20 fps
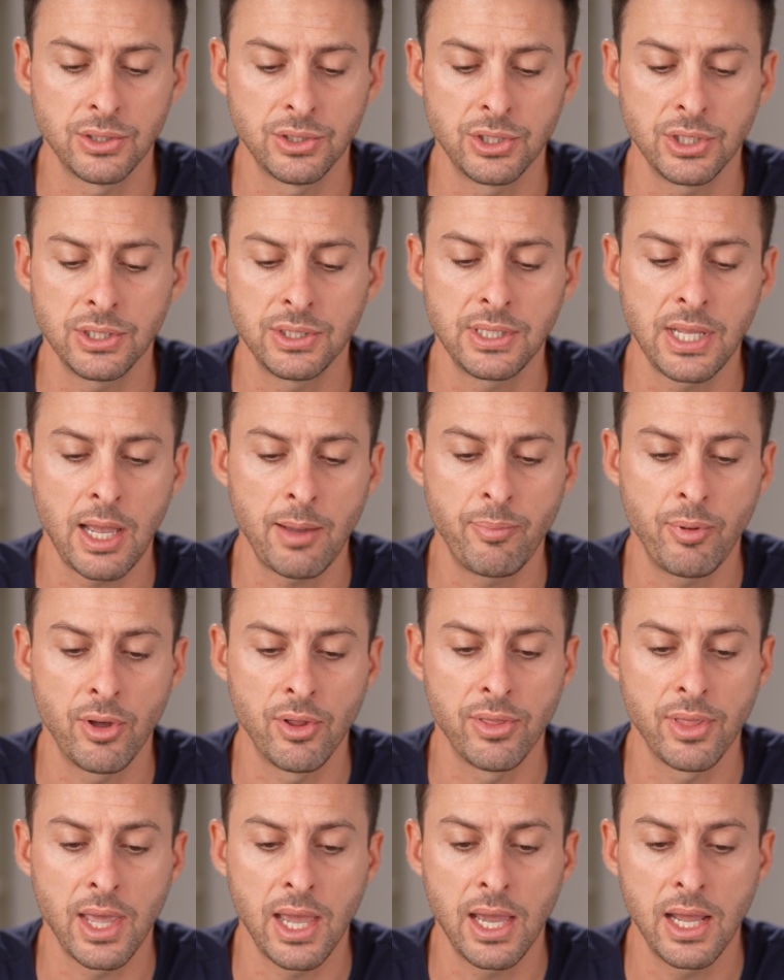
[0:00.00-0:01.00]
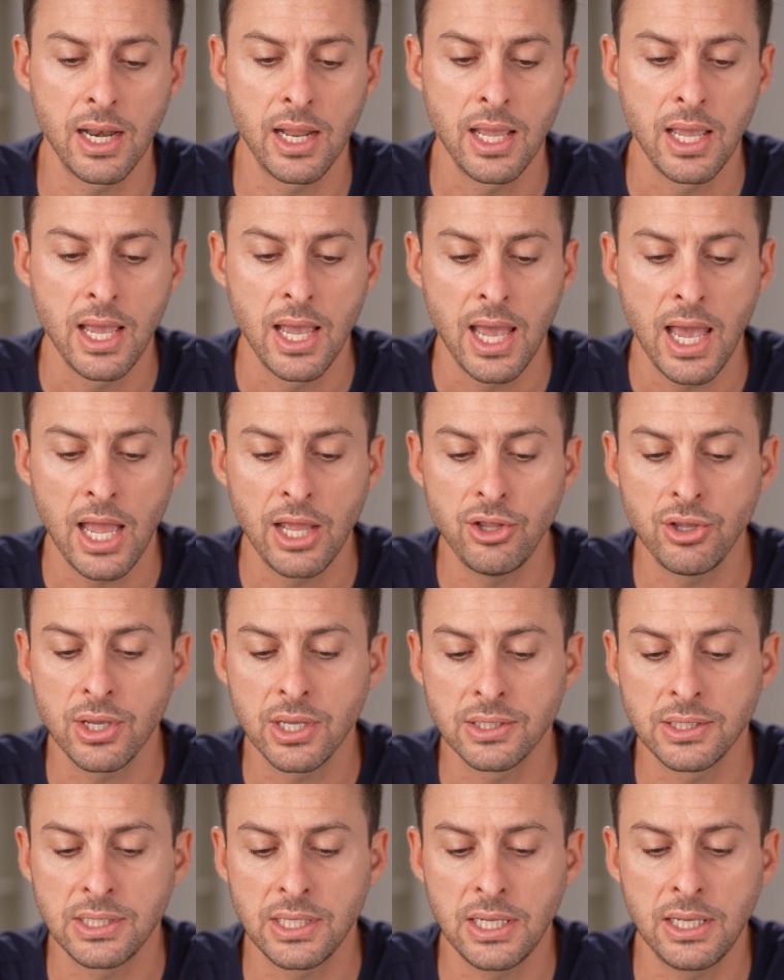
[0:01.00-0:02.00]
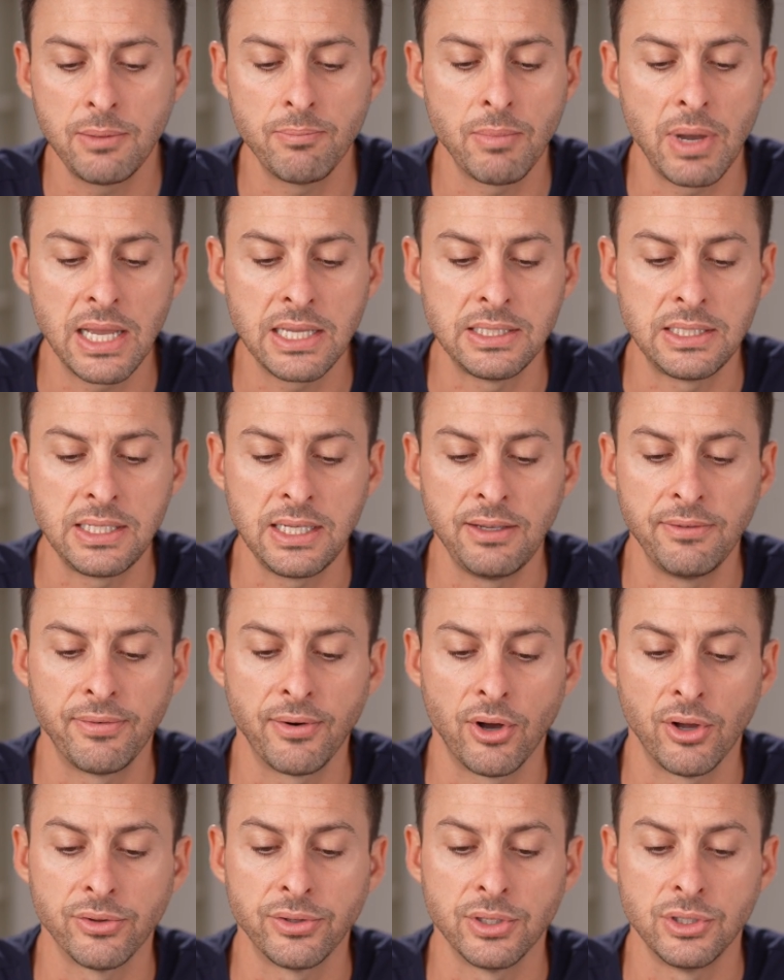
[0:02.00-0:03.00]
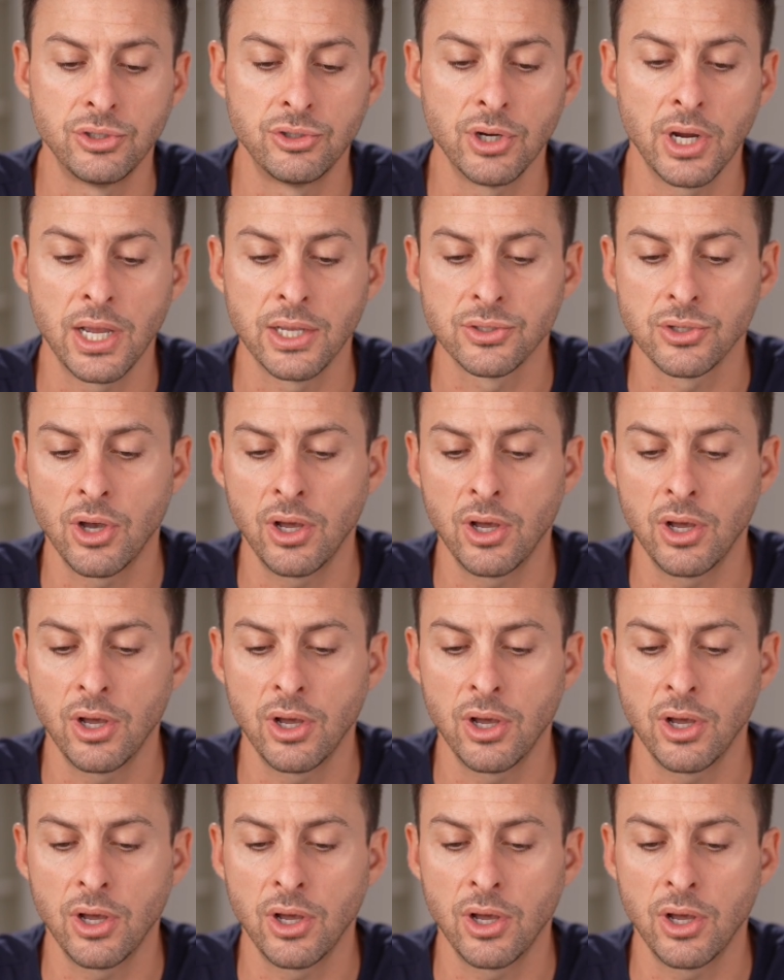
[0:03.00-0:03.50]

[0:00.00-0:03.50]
Just tap on that and you can see my default address.